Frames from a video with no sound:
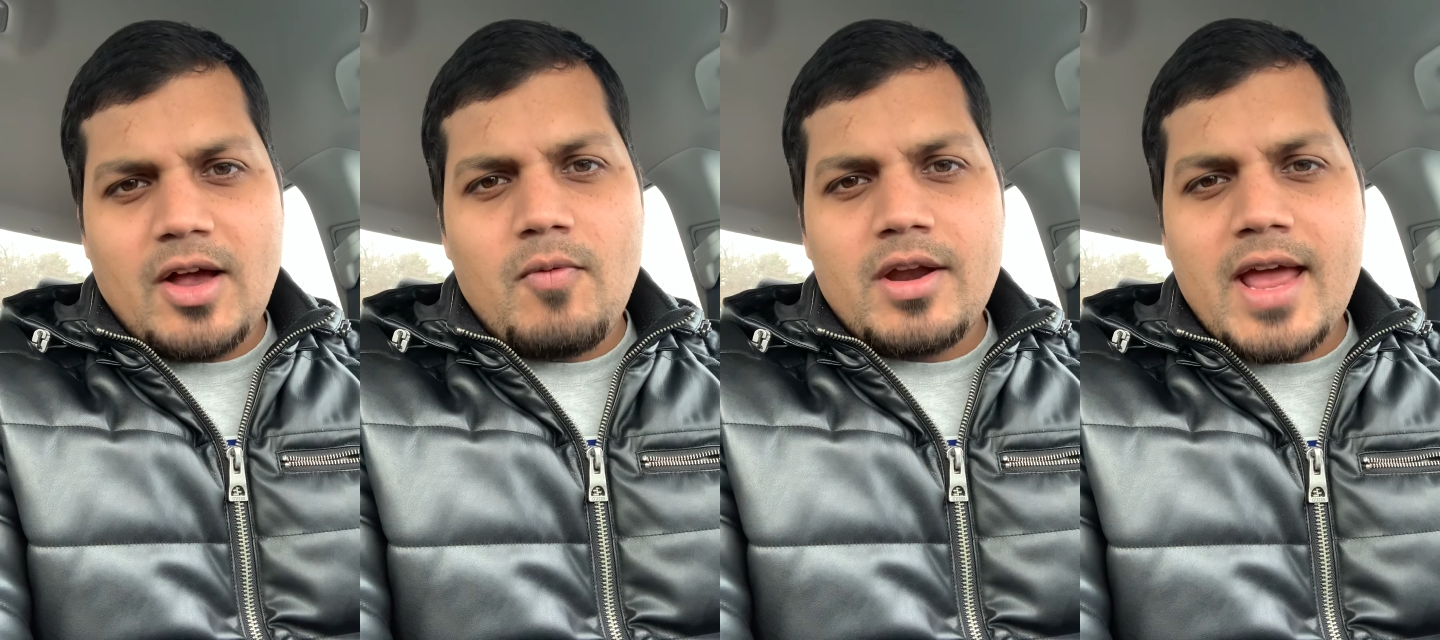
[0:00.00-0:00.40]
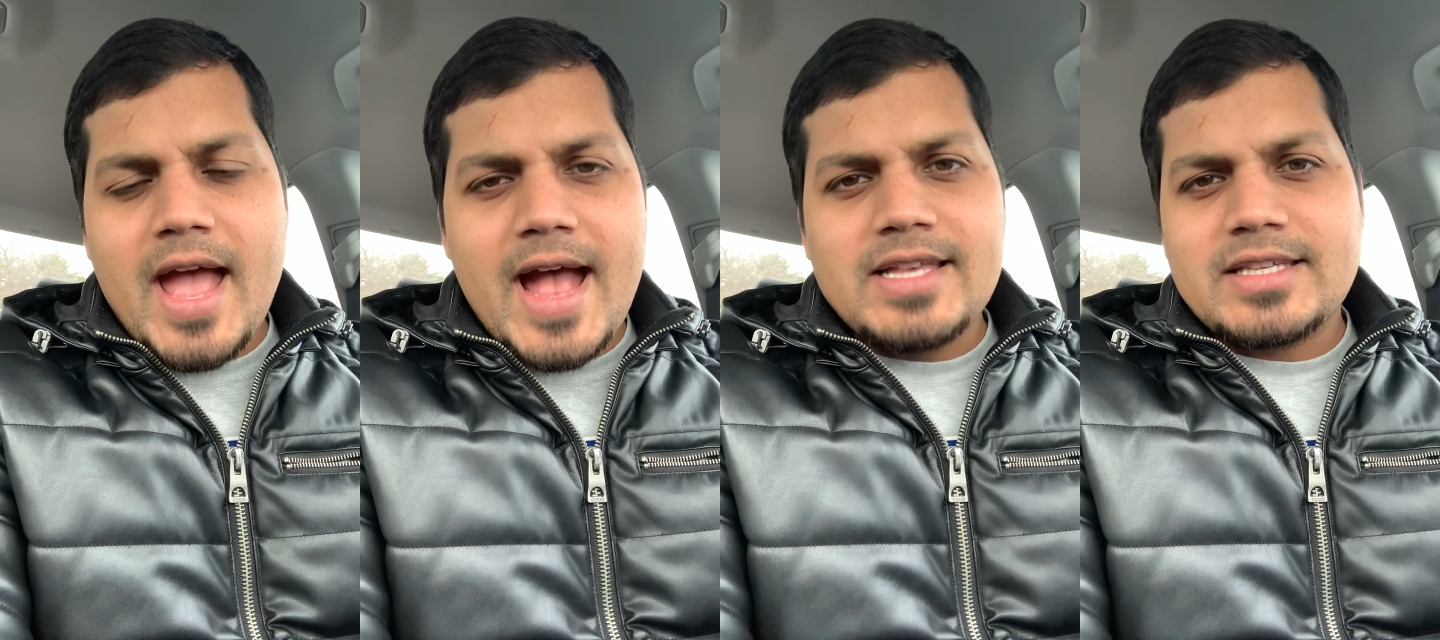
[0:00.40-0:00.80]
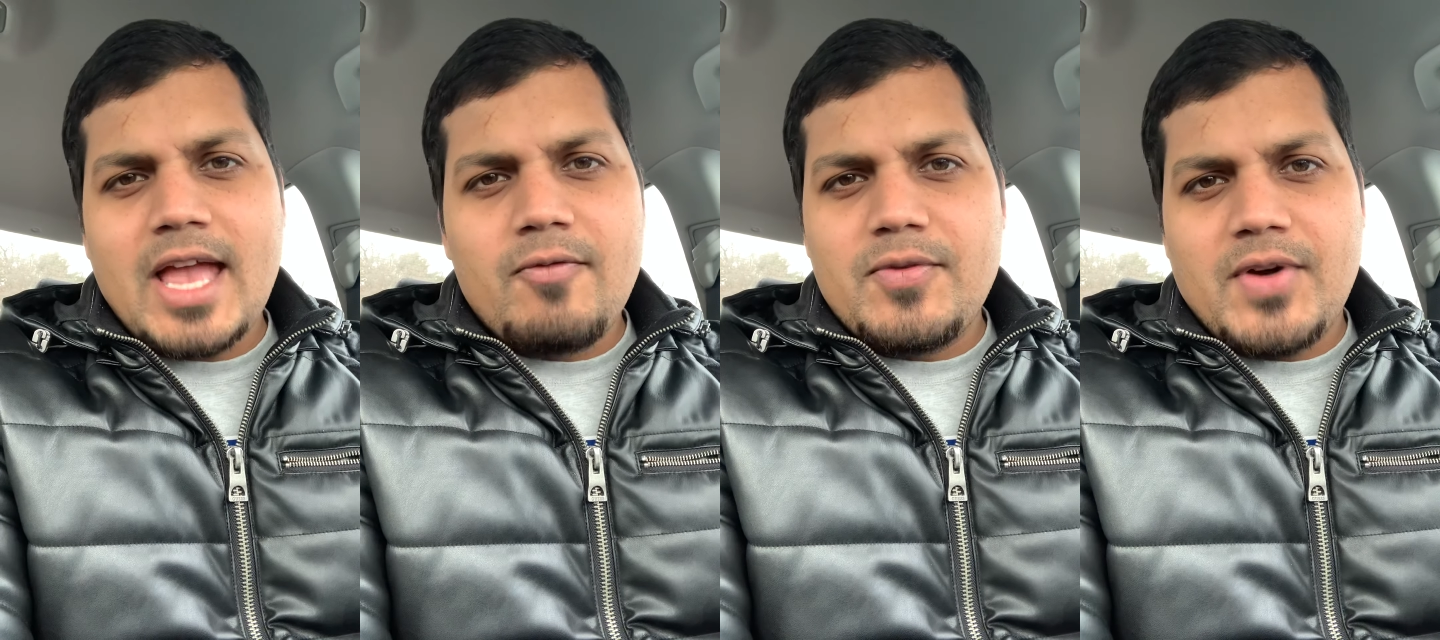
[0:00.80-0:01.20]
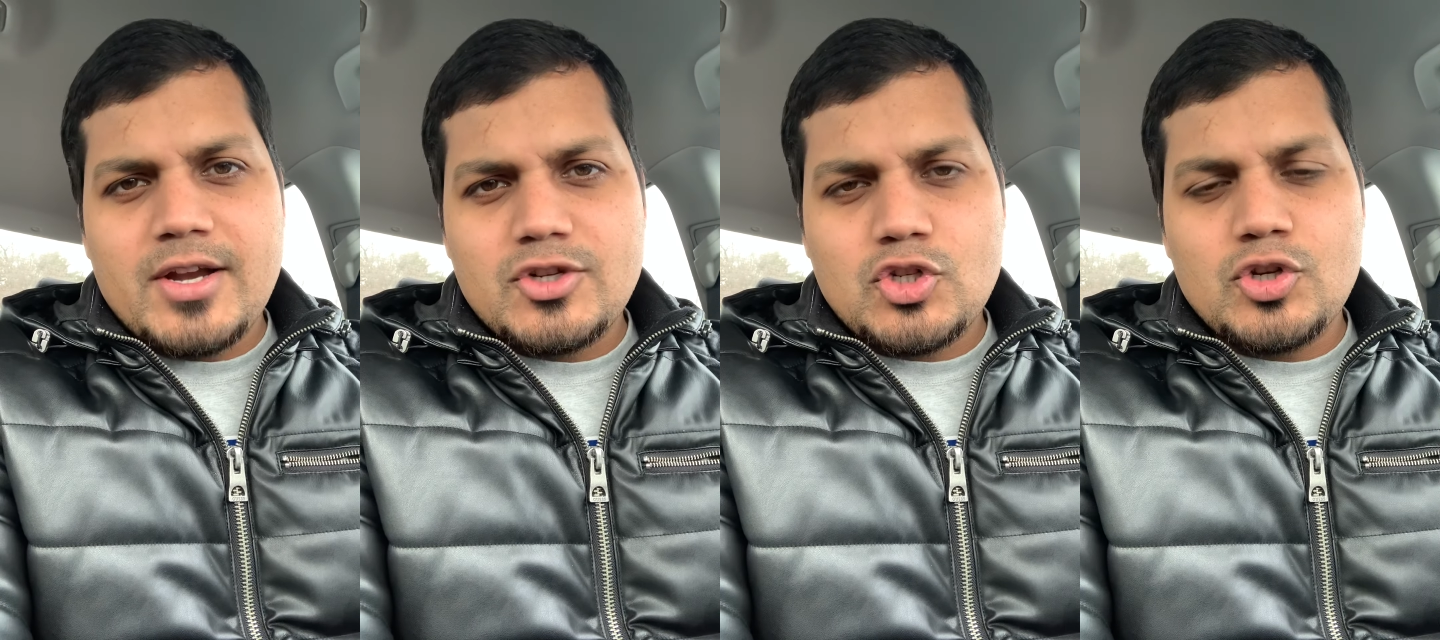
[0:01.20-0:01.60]
I want to ask
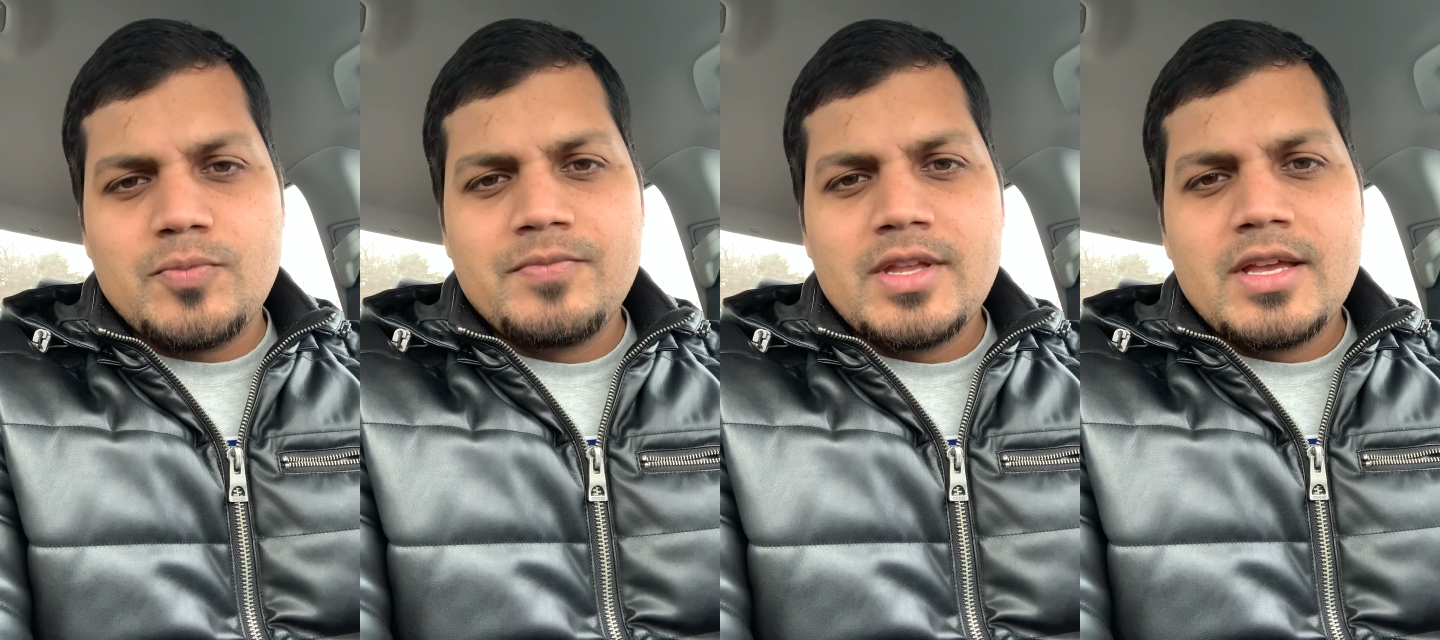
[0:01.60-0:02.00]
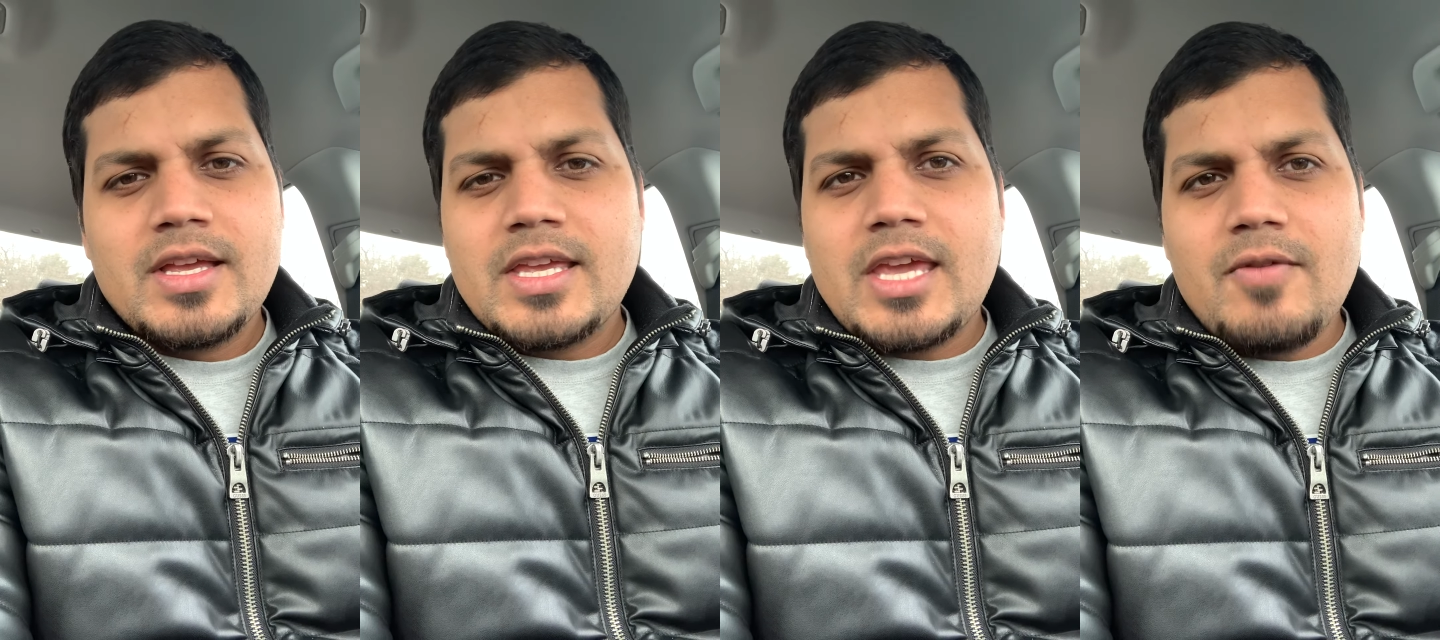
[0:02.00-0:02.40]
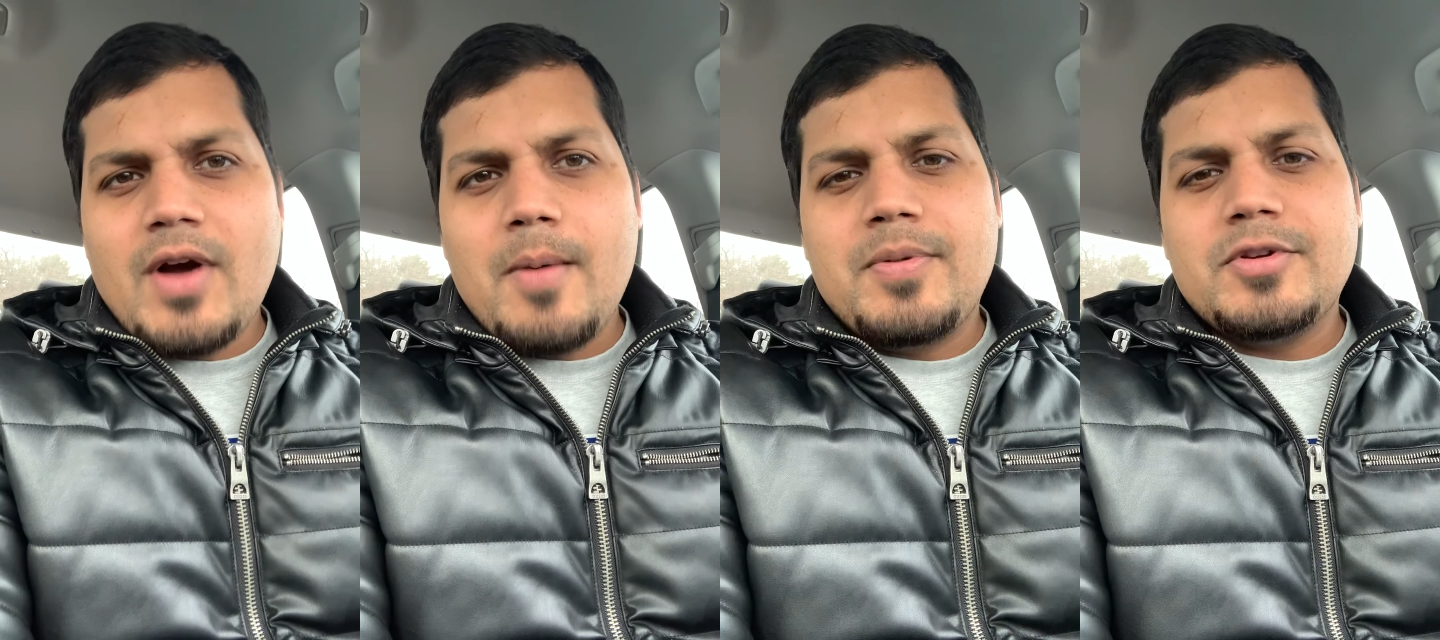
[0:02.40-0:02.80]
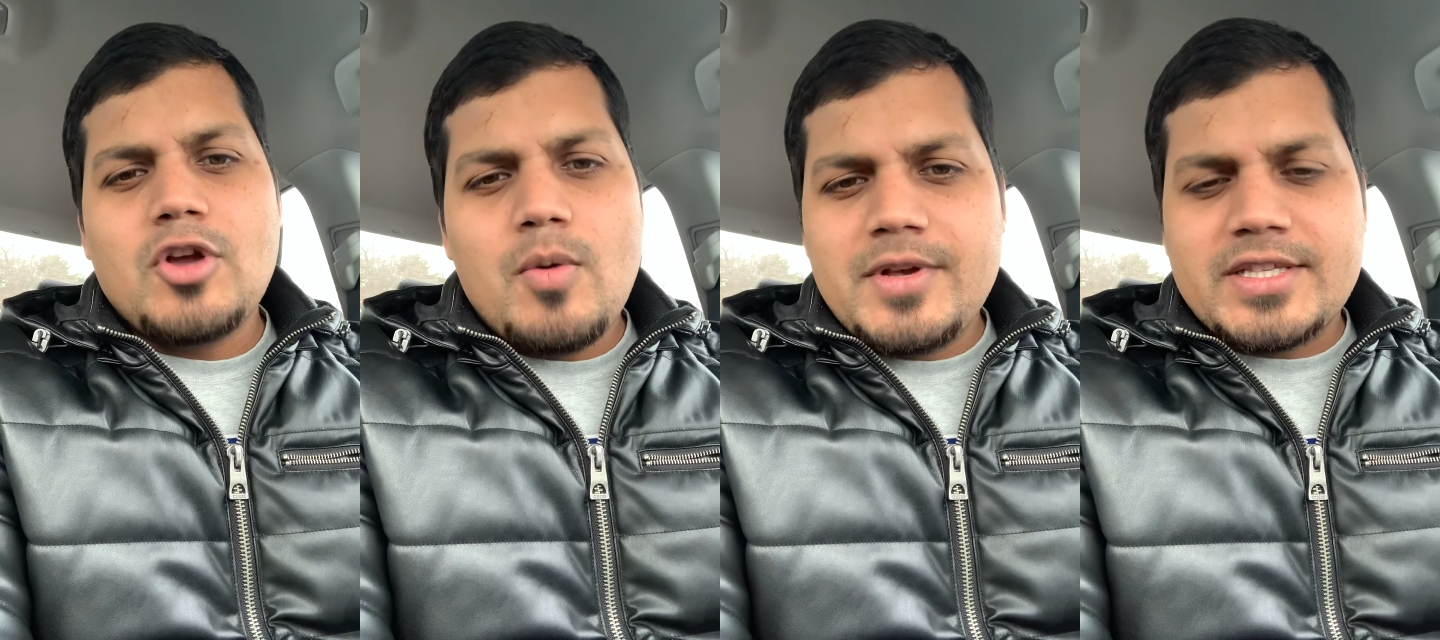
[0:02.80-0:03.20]
everyone to give up.
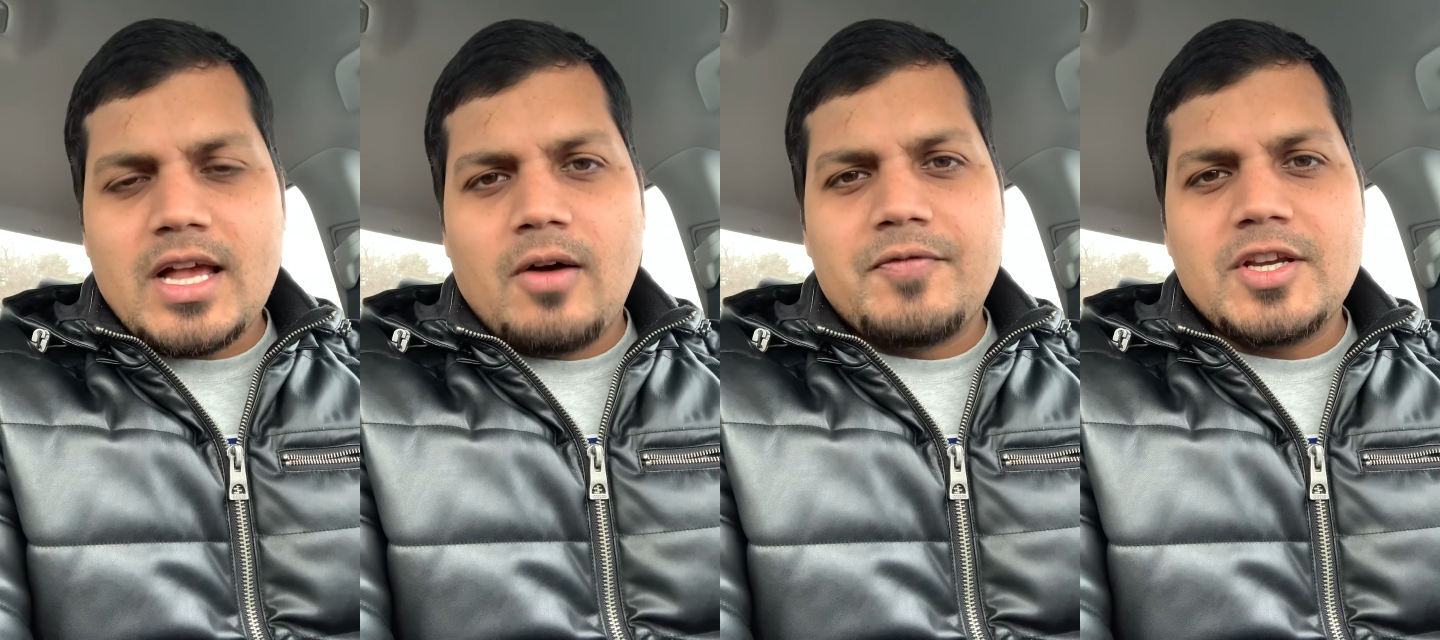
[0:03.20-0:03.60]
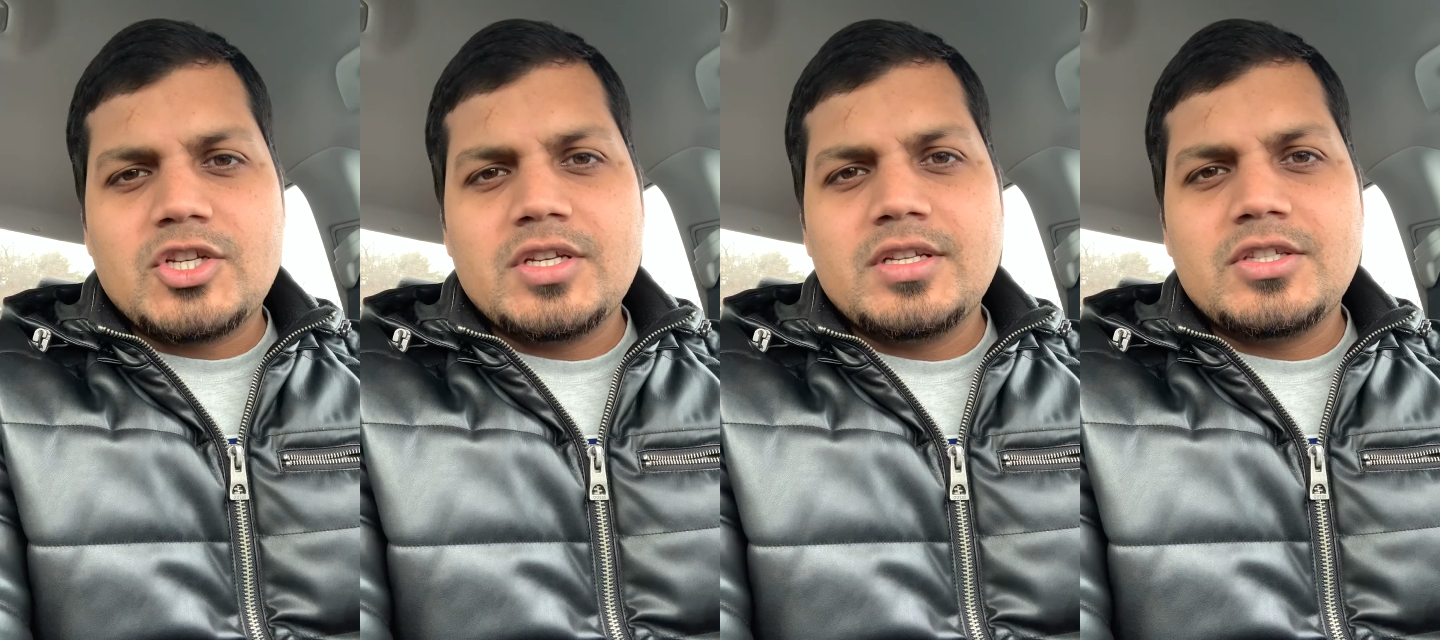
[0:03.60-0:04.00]
Don't be selfish.